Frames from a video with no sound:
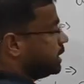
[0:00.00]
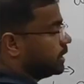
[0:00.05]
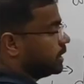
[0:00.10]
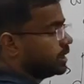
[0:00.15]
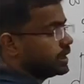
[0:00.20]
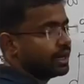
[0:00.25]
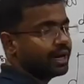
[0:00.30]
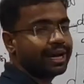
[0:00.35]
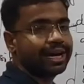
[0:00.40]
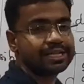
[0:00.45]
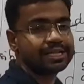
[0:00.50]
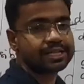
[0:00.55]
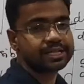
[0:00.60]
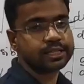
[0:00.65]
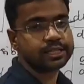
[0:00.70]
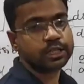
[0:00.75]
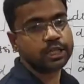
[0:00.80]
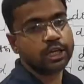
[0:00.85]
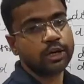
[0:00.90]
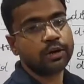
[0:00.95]
as
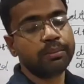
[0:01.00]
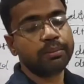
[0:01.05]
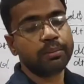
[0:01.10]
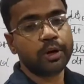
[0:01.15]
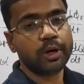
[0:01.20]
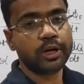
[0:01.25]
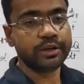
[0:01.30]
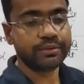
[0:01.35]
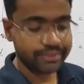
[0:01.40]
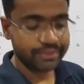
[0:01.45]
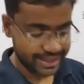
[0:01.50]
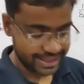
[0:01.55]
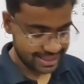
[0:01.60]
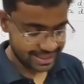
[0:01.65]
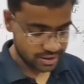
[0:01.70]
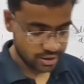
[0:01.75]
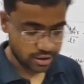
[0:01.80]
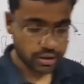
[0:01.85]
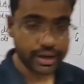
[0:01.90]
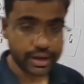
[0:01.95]
modified
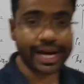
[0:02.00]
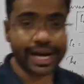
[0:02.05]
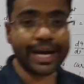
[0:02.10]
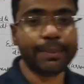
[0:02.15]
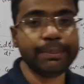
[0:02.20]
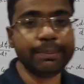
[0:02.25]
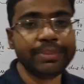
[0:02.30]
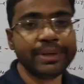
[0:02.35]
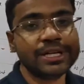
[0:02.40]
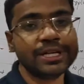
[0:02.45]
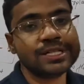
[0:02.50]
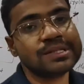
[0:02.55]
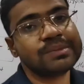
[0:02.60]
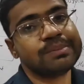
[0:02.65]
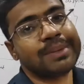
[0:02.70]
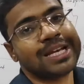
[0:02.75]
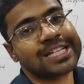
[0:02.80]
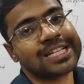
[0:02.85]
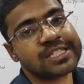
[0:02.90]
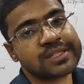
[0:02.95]
or Ampere's
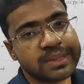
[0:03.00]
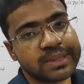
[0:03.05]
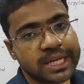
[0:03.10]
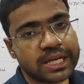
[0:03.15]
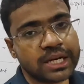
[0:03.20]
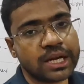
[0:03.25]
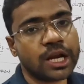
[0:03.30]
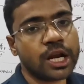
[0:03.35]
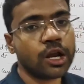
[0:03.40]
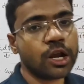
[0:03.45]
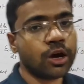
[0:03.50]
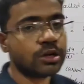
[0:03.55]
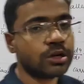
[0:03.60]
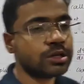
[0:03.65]
Maxwell law.